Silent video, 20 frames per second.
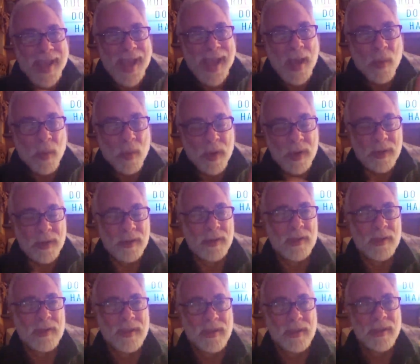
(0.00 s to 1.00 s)
hour
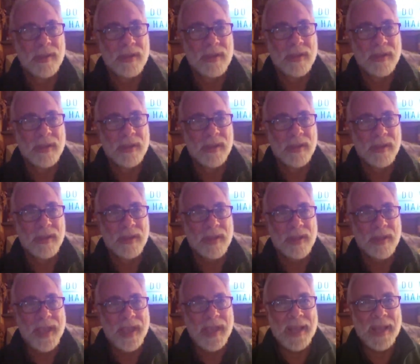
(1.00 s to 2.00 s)

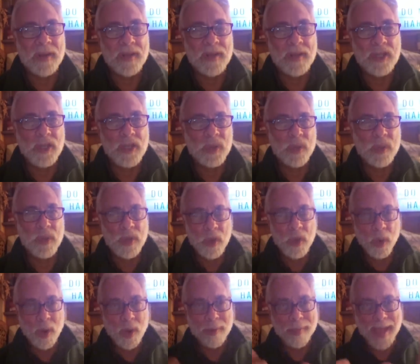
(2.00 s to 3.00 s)
and do
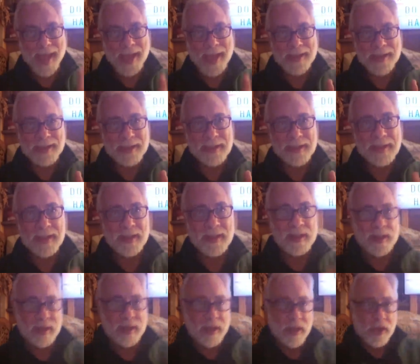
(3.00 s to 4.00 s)
your best,
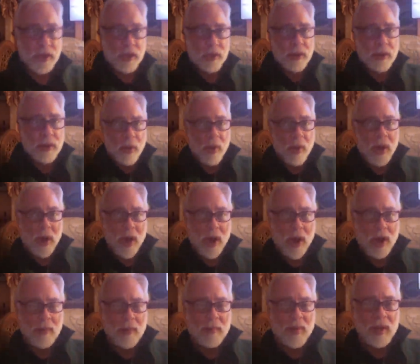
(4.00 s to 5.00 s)
do no
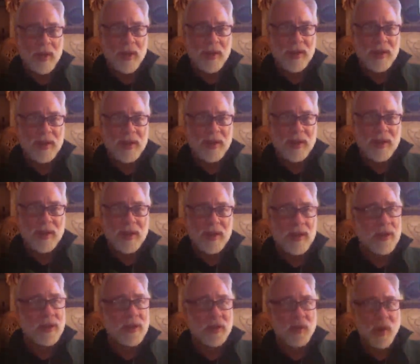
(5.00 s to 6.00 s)
harm,
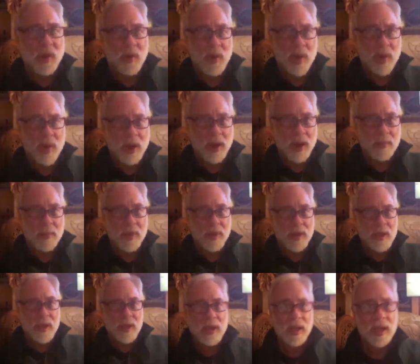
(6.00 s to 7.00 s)
do no harm
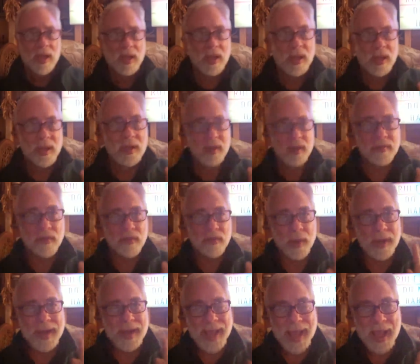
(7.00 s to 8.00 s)
for
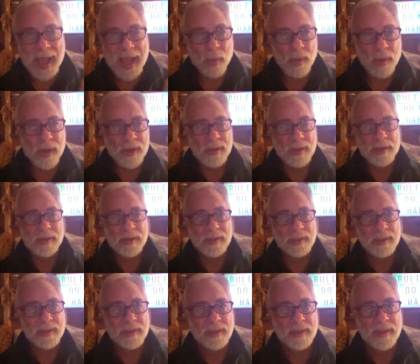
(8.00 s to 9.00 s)
an hour.
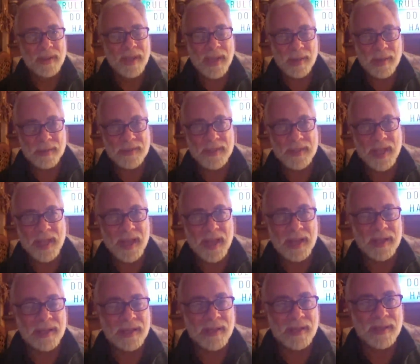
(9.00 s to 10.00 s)
How's that?
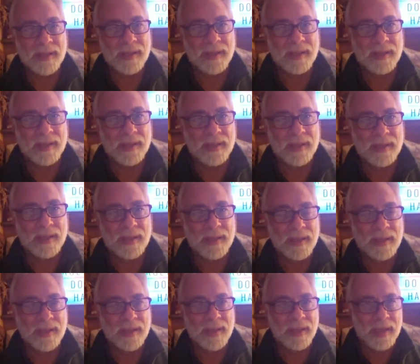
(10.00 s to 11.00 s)

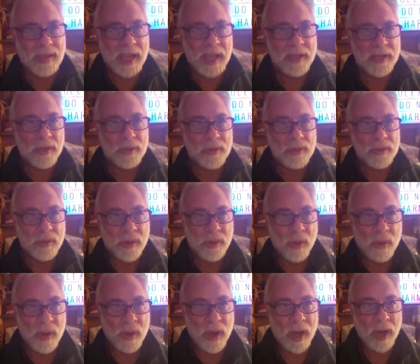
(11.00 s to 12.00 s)
Can you do
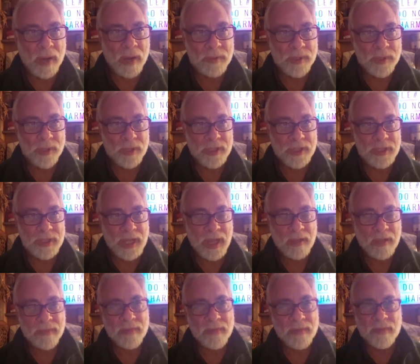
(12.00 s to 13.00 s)
no harm to
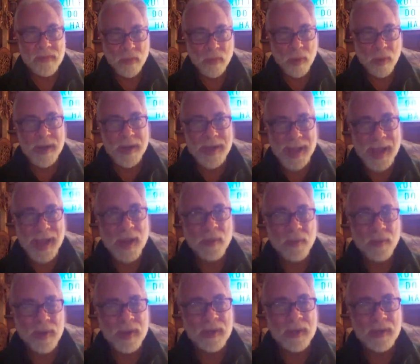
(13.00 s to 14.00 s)
yourself for an
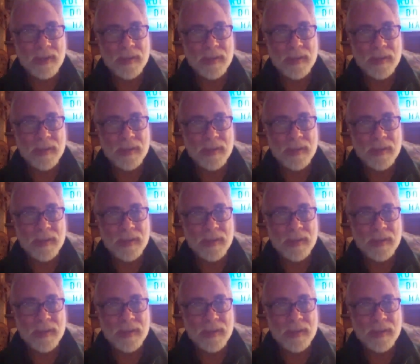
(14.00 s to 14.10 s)
hour